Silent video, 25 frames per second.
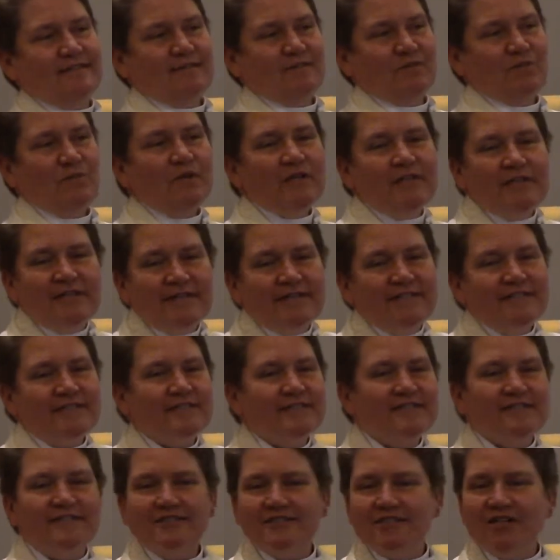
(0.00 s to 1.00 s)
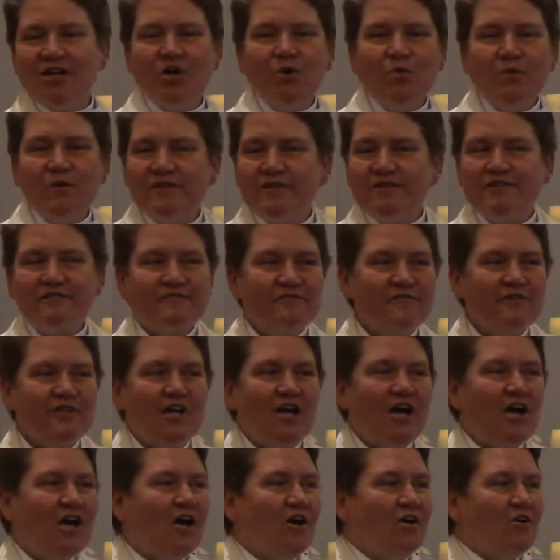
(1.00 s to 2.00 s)
willingness to go with the
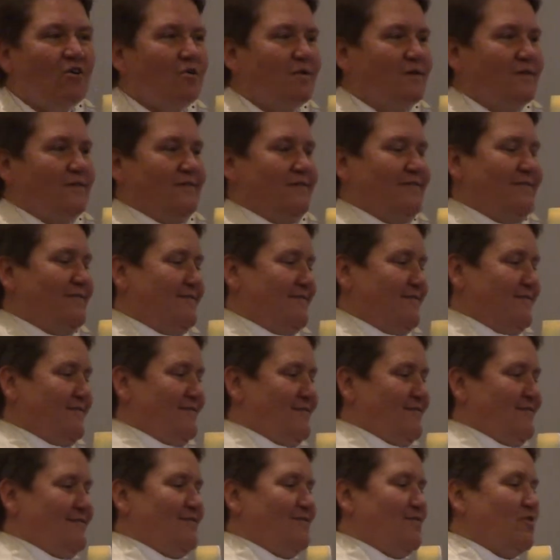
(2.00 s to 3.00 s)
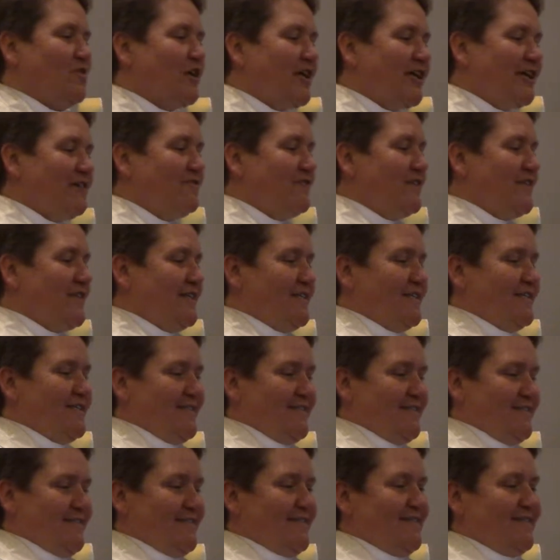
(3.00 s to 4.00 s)
flow,
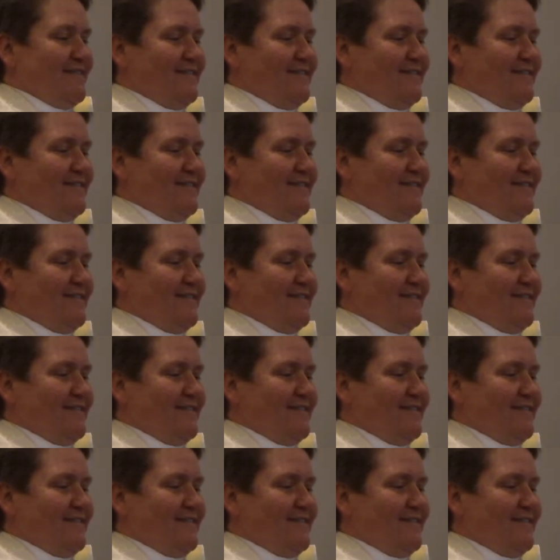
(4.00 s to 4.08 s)
forgiveness,